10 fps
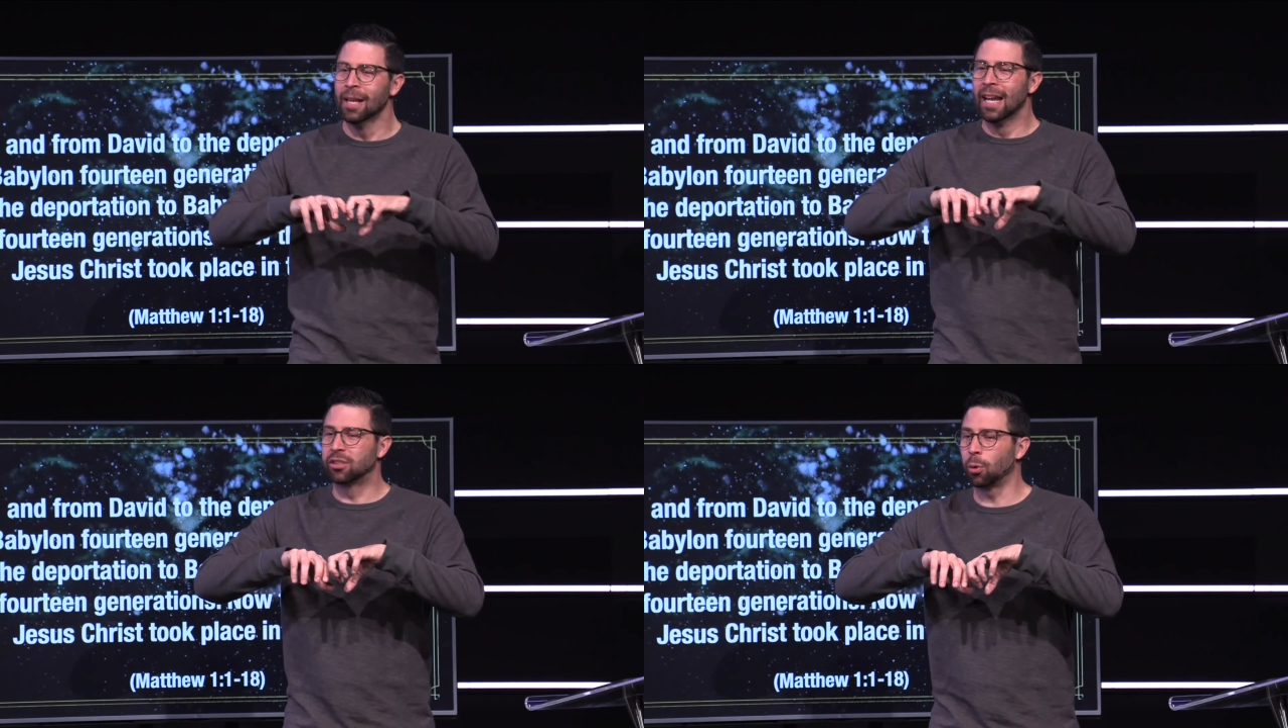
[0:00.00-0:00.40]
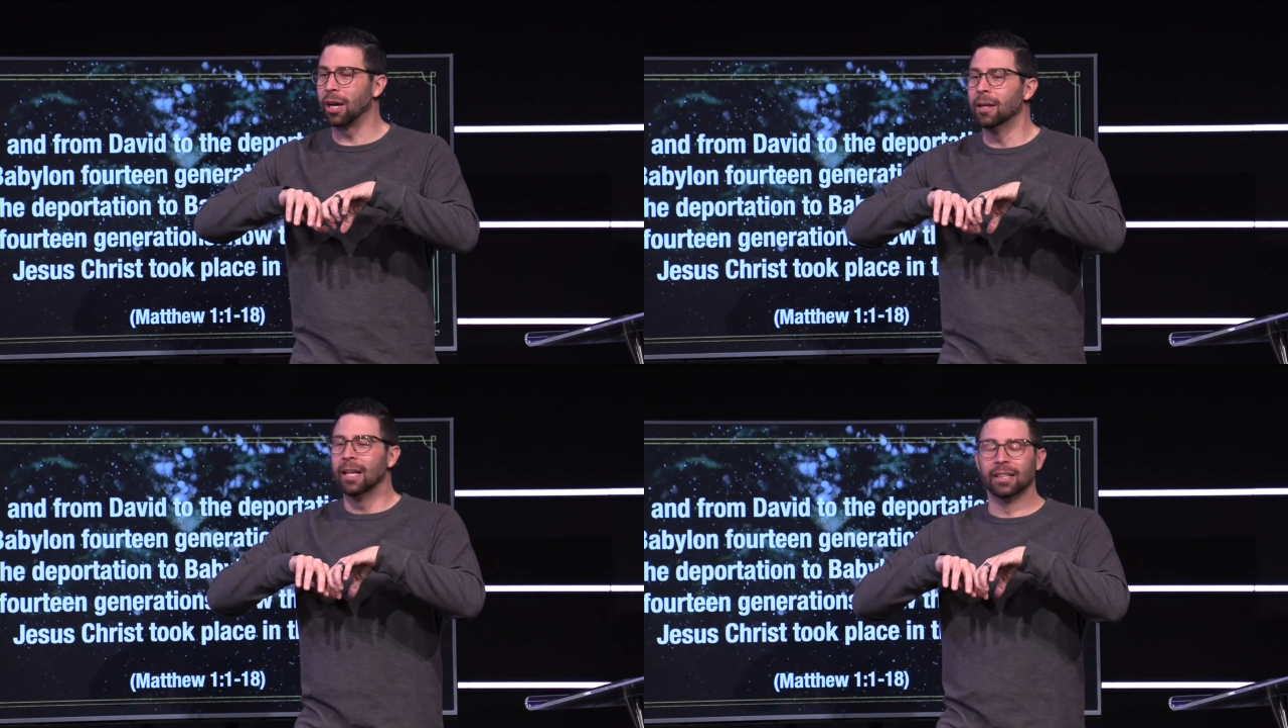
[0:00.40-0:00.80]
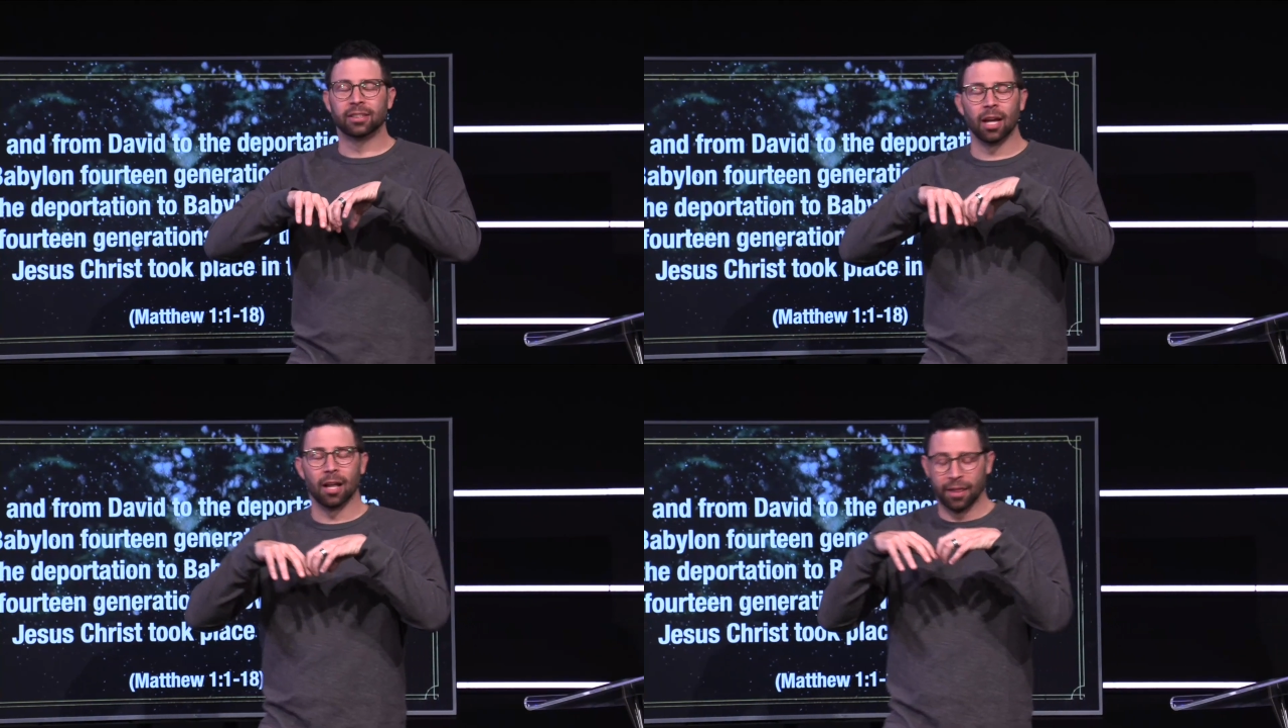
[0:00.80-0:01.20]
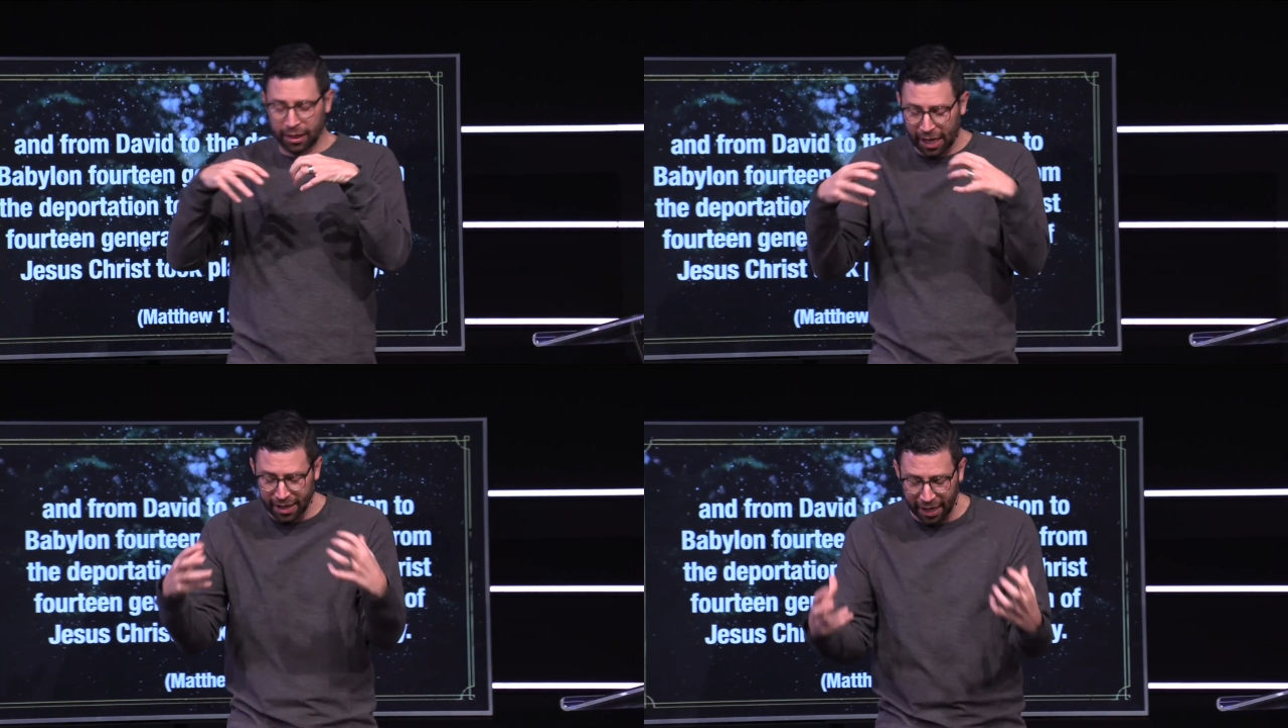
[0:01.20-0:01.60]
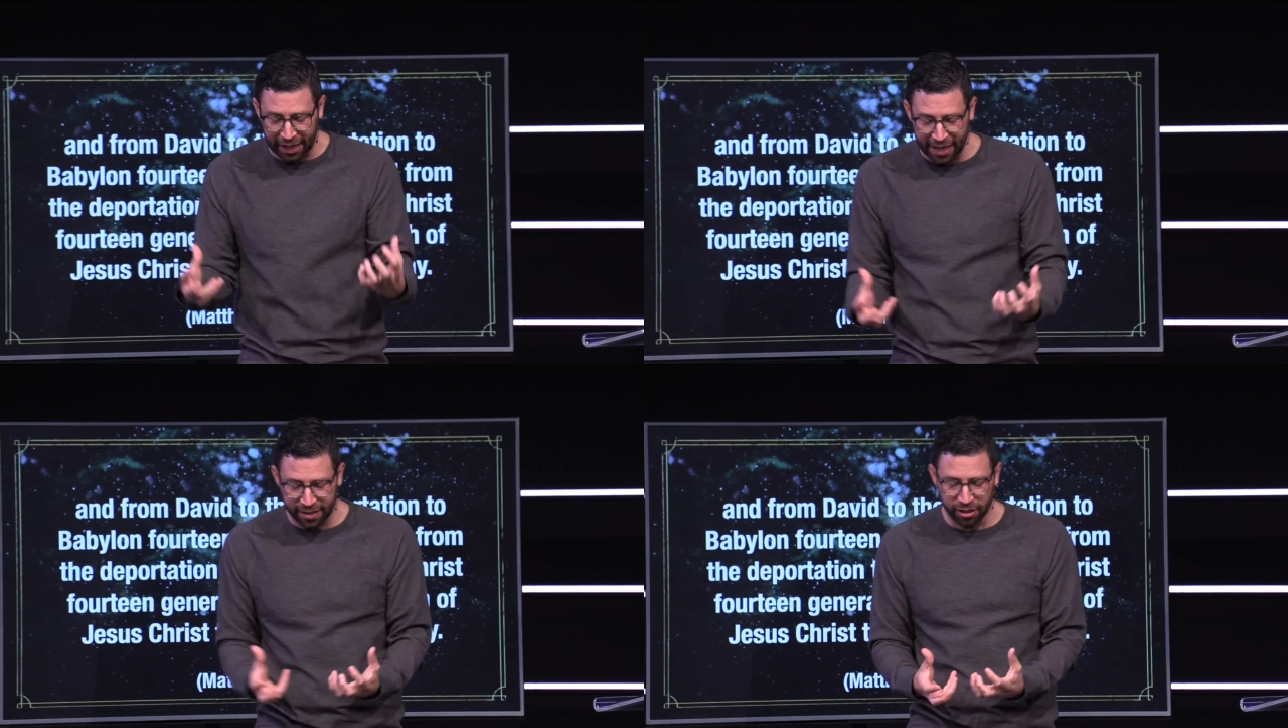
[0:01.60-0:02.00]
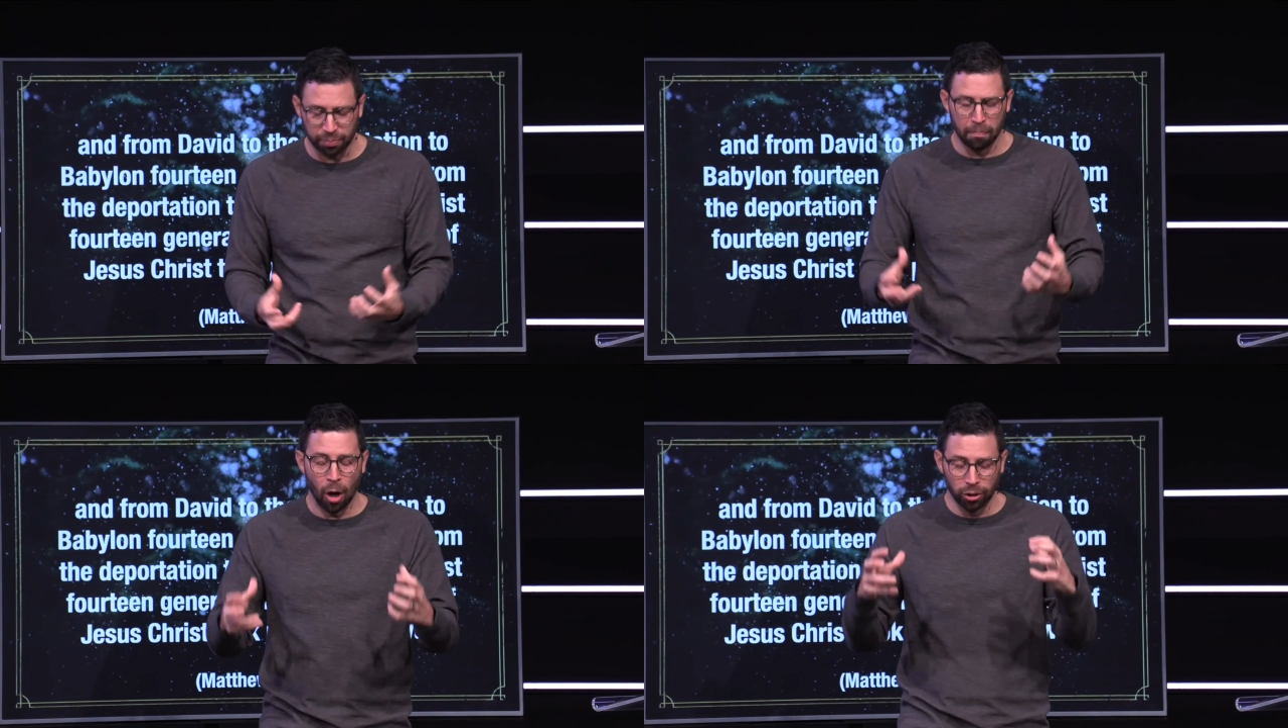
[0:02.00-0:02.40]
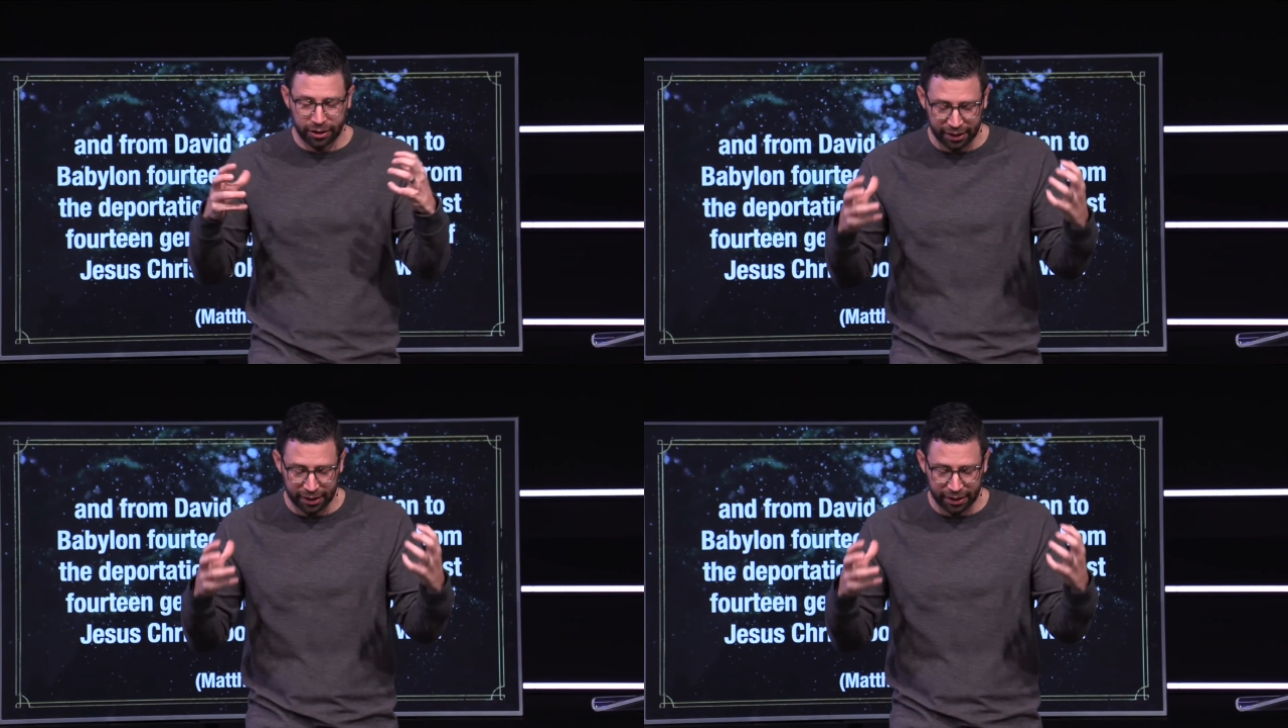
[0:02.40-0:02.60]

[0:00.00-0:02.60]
is the thing that gets us most